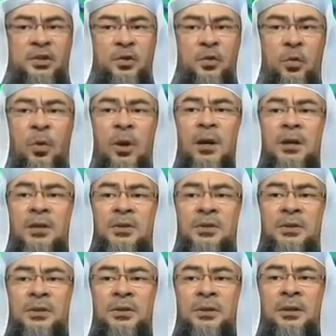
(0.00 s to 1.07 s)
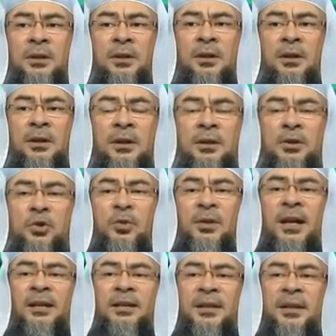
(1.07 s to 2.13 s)
this was
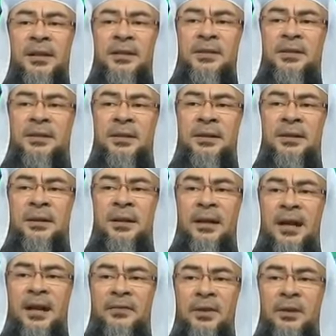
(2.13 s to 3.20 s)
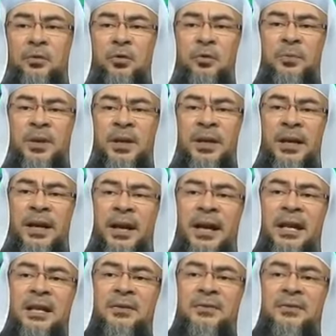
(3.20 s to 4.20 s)
so that his level would be